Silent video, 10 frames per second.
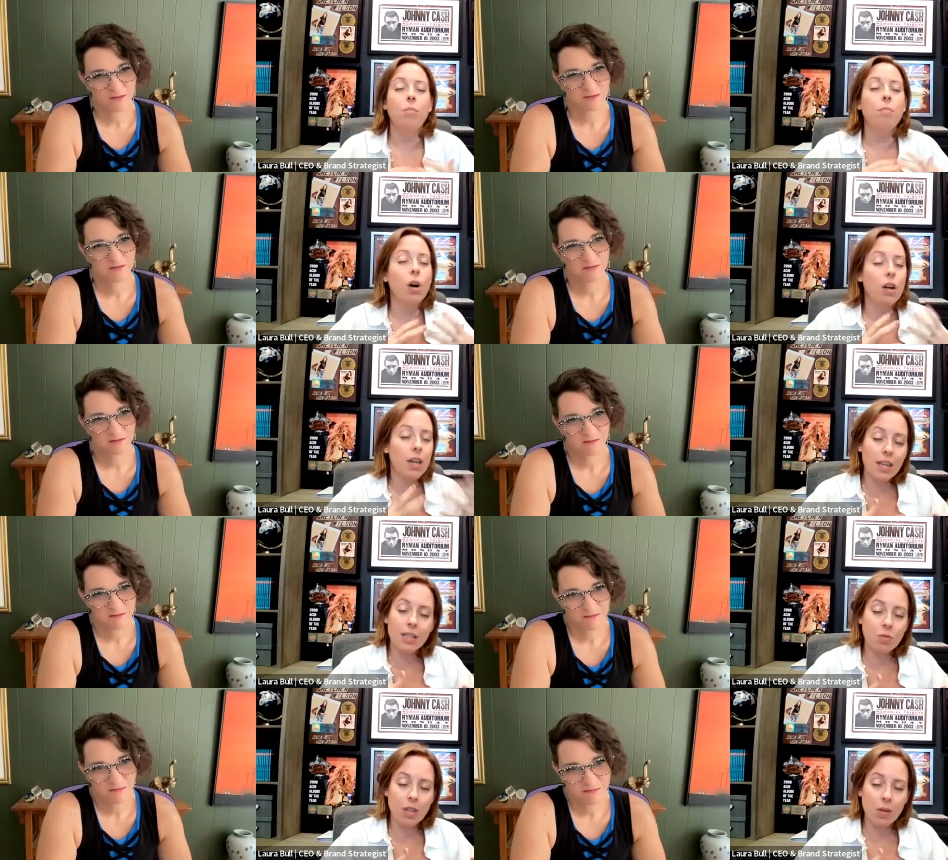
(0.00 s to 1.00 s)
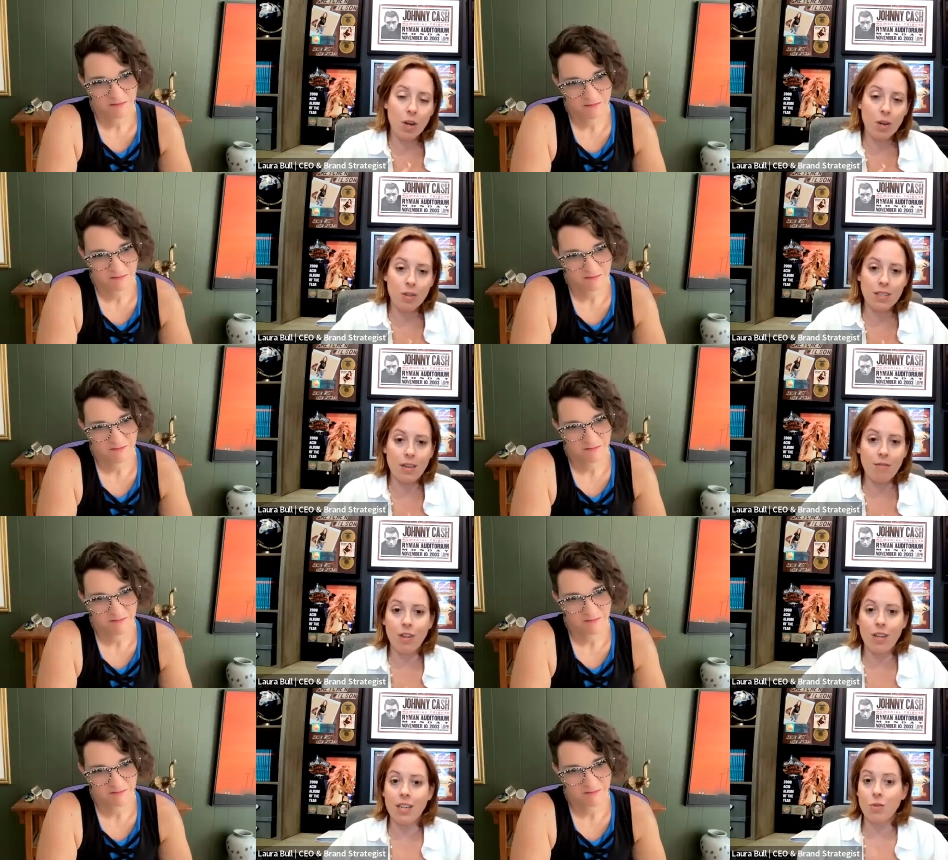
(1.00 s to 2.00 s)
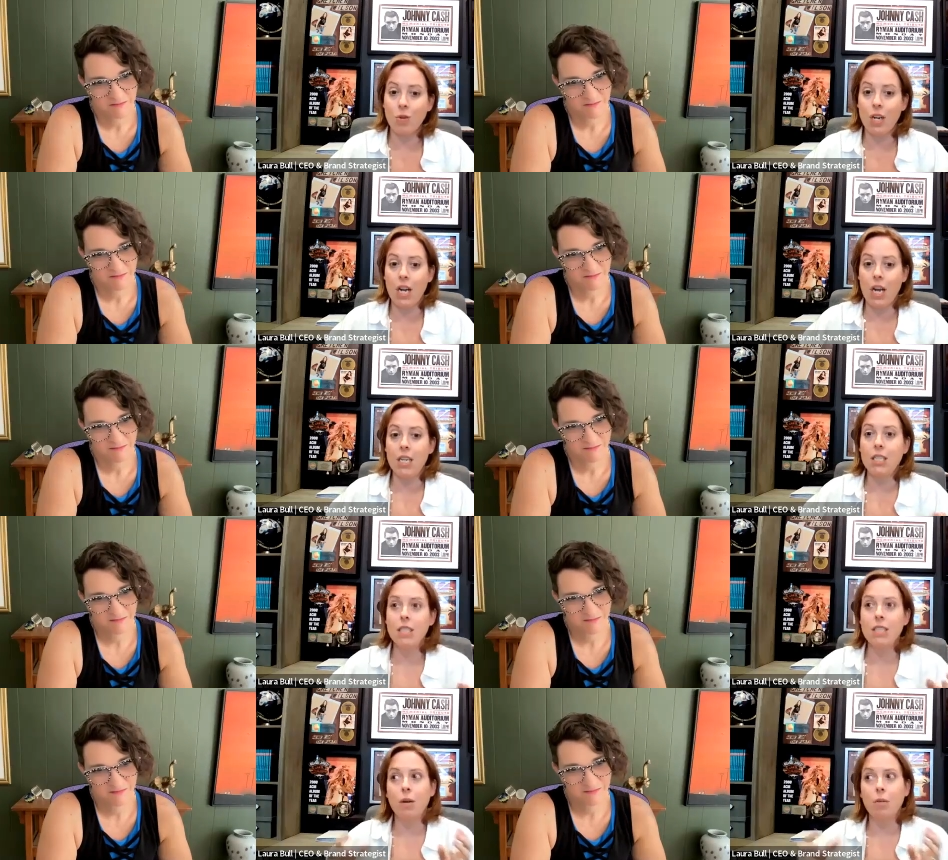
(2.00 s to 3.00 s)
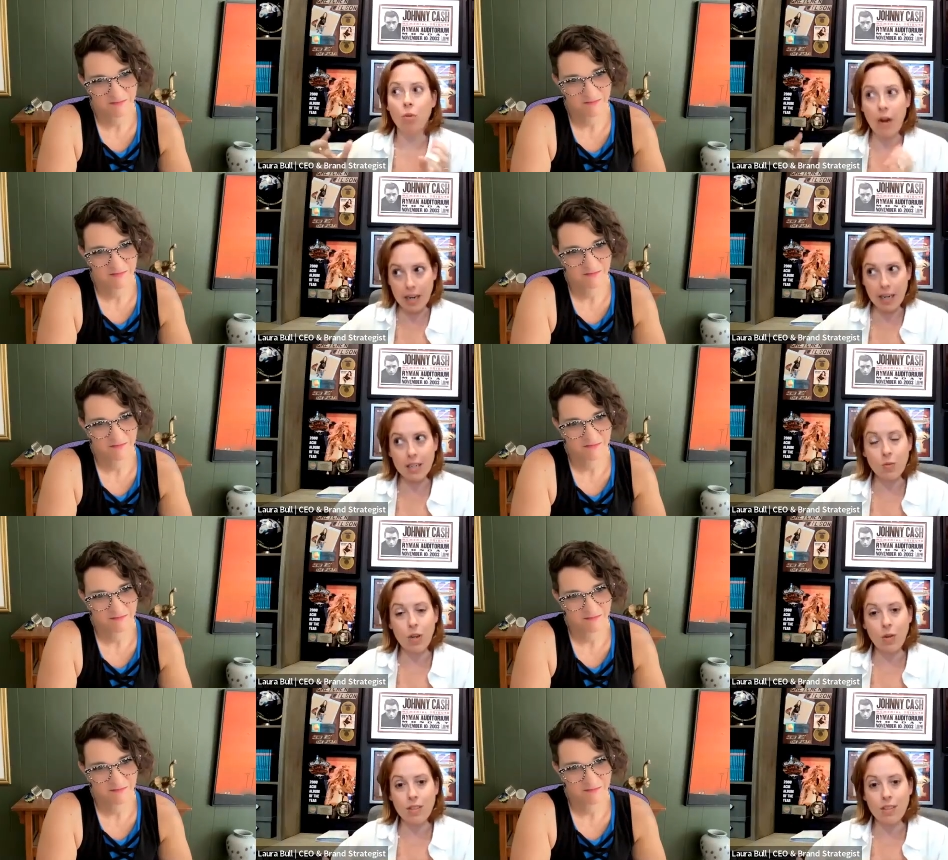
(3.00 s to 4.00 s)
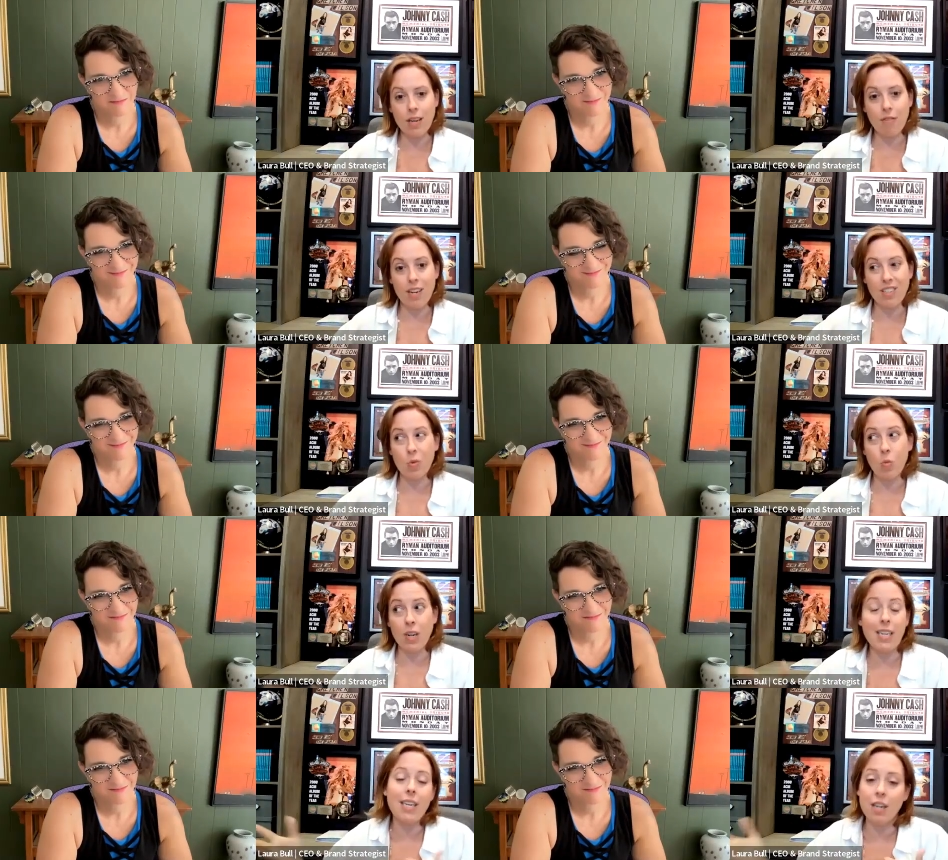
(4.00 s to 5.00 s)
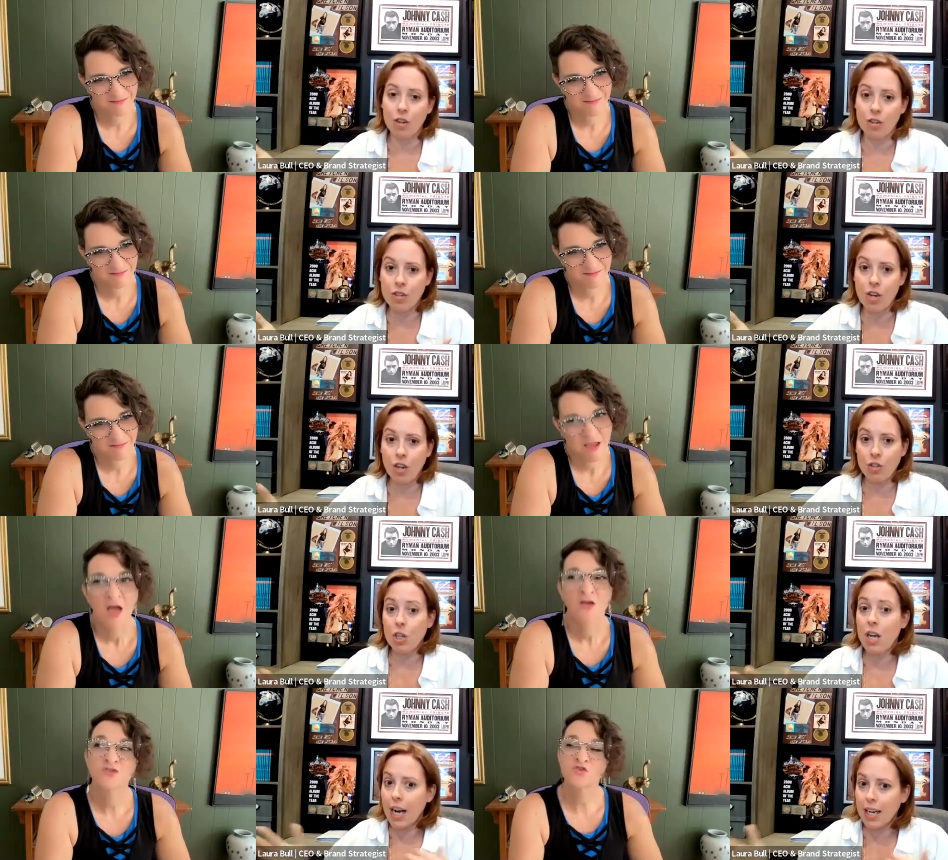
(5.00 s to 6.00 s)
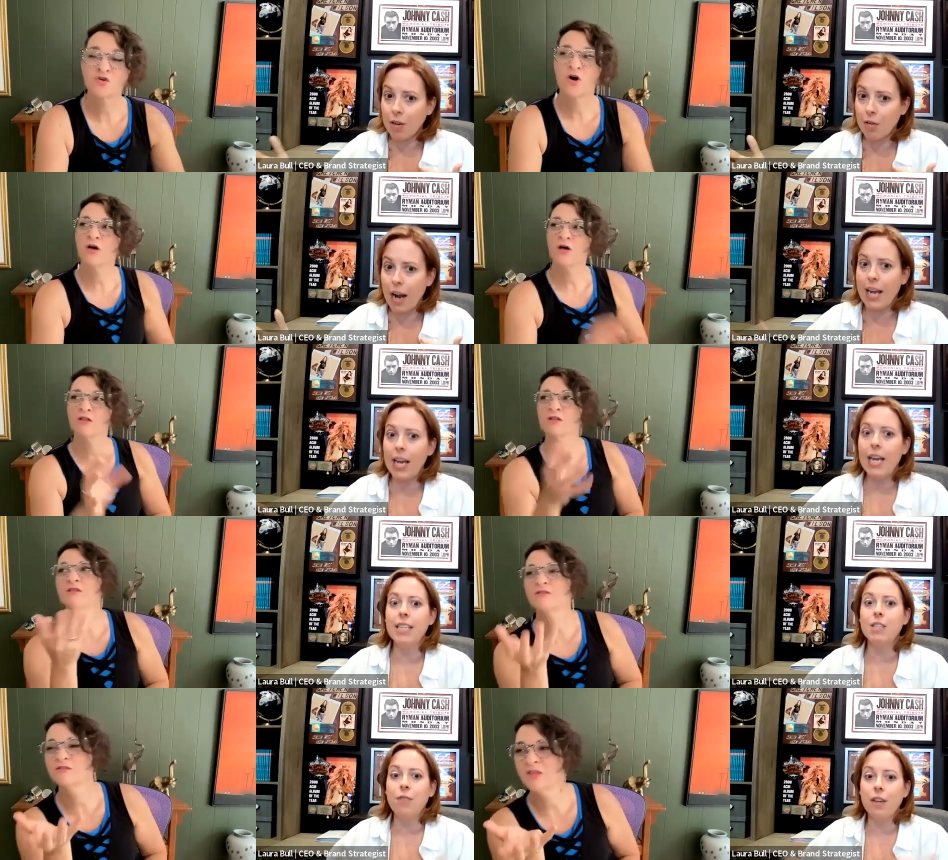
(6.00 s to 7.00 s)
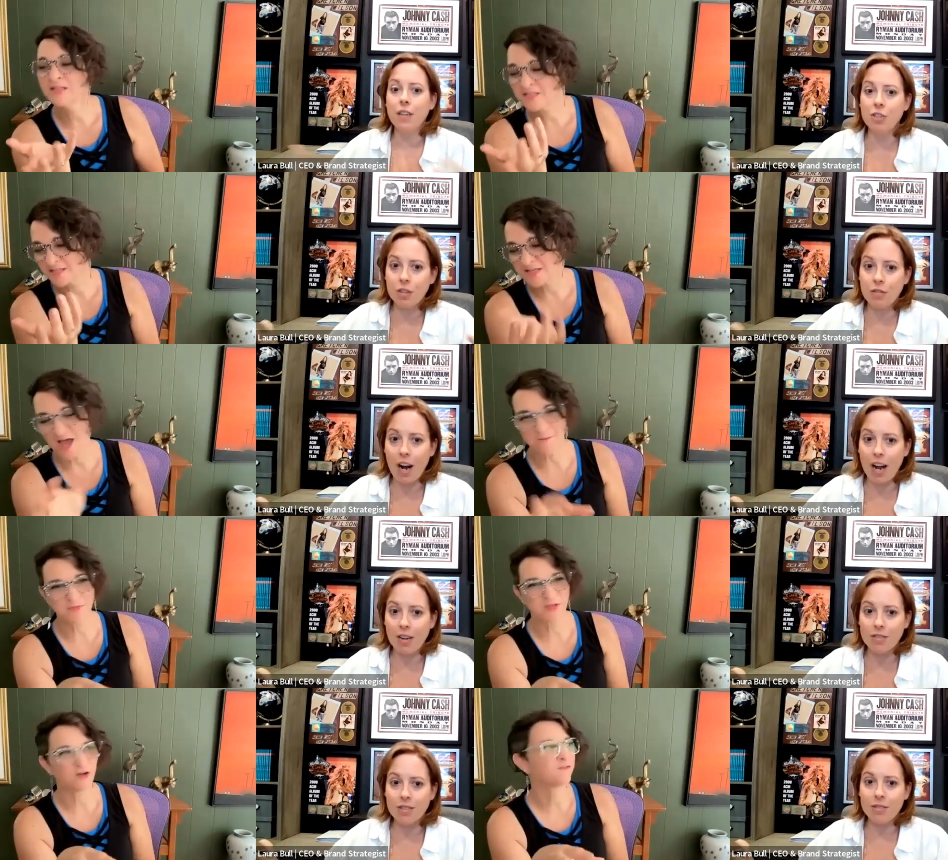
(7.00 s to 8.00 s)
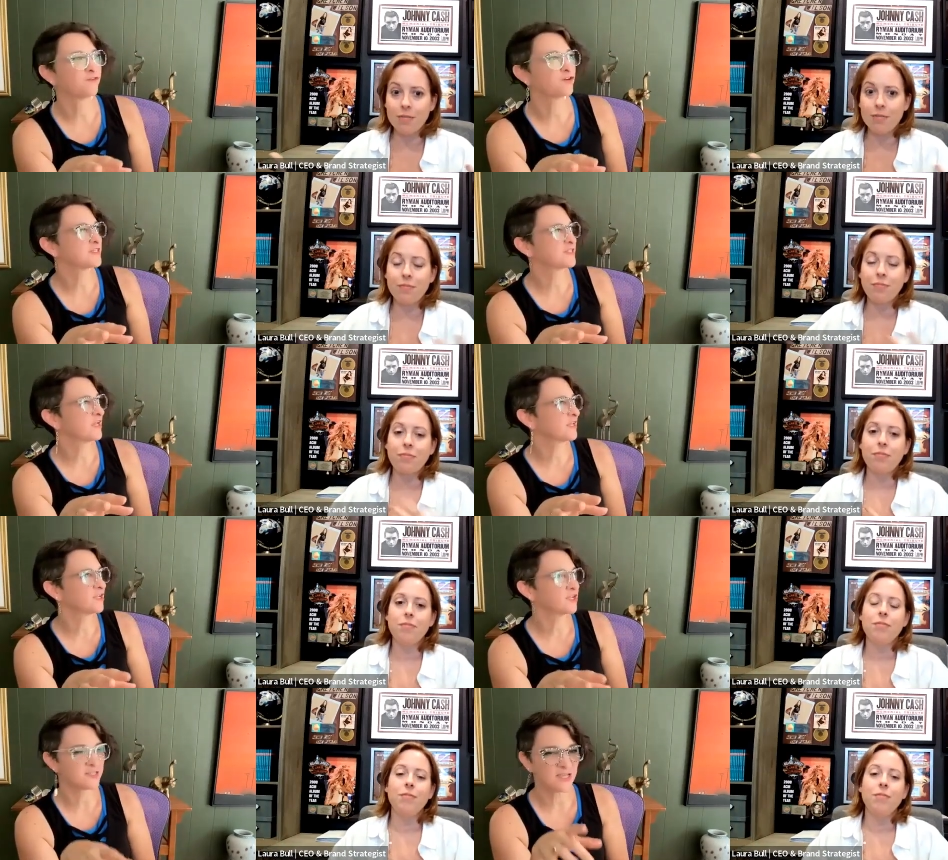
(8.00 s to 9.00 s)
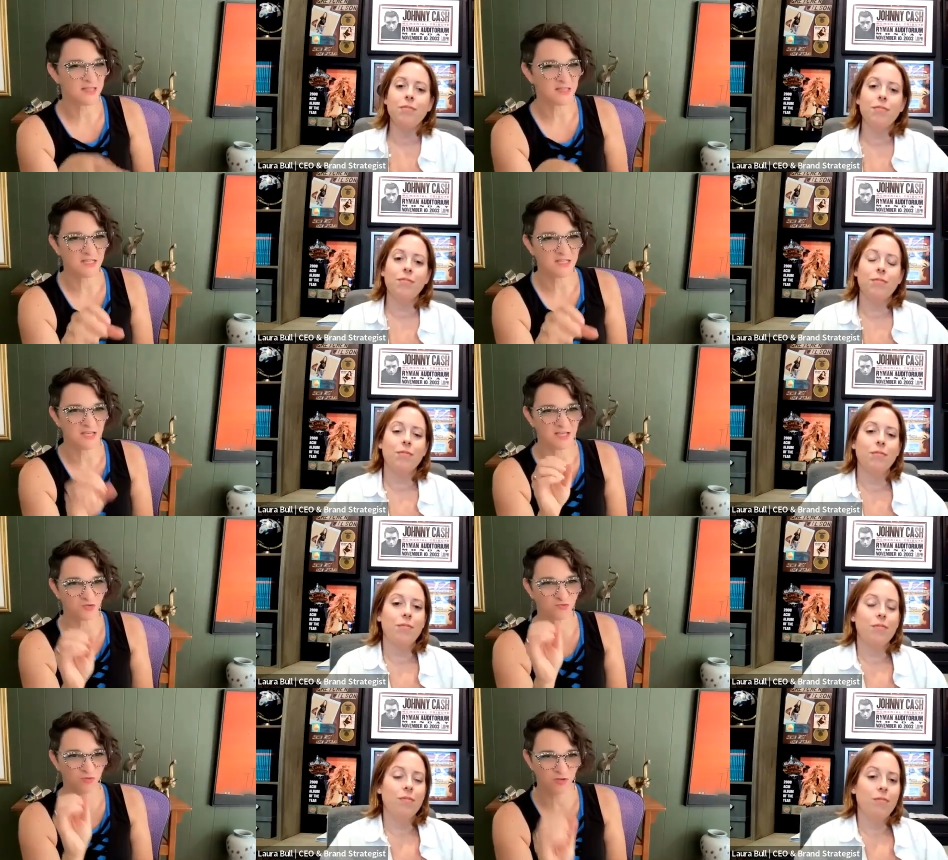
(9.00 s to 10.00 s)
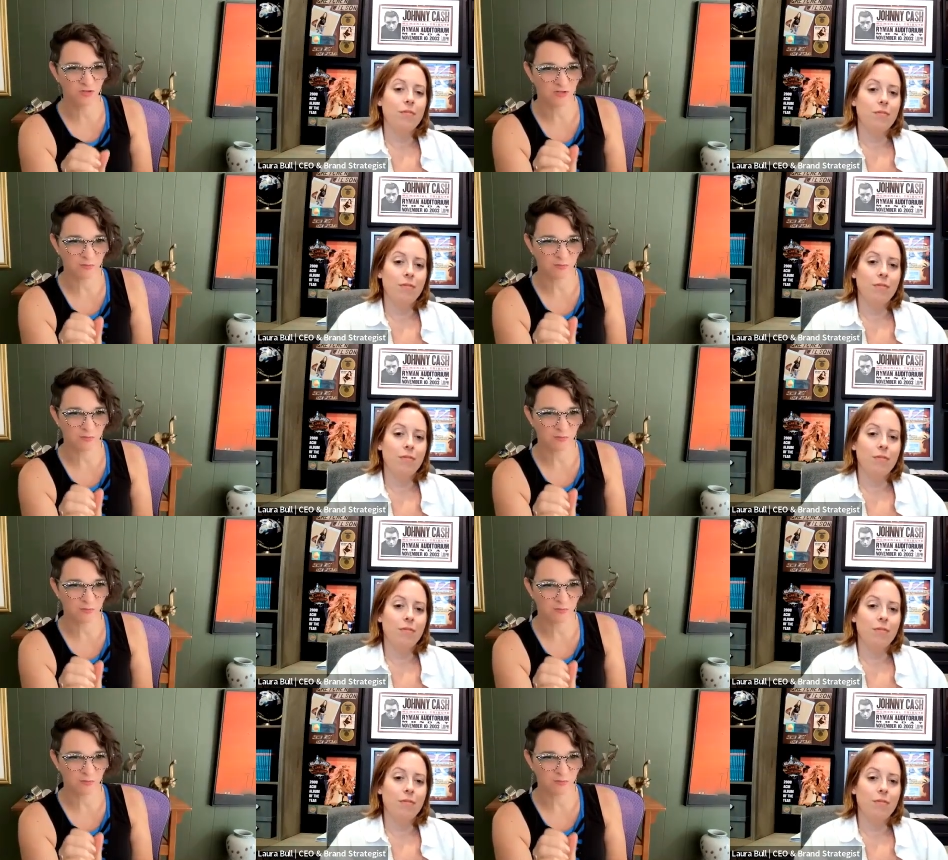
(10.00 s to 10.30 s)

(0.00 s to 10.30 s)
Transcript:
Speaker 1: marketing is really what you want to say for the next 20 days. Branding is what you want to say for the next 20 years. So you got
Speaker 2: to get it right. It's the foundation. Stop there for a second, because I think that's really